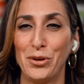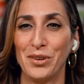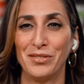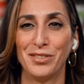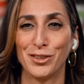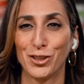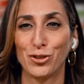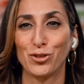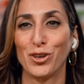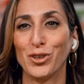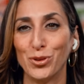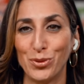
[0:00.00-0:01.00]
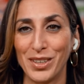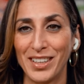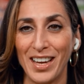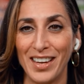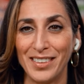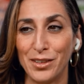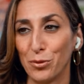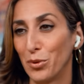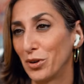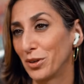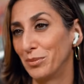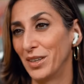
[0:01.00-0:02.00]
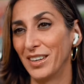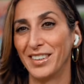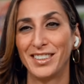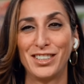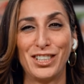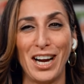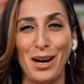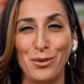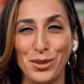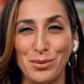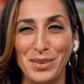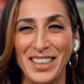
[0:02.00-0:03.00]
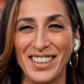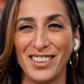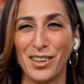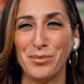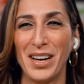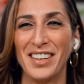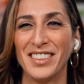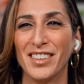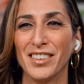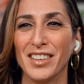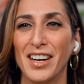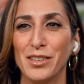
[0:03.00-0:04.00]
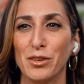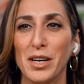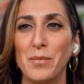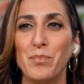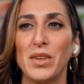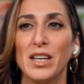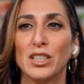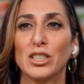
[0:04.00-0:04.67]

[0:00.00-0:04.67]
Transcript: you have struggled with that? You're welcome to chat with me here about it online, right?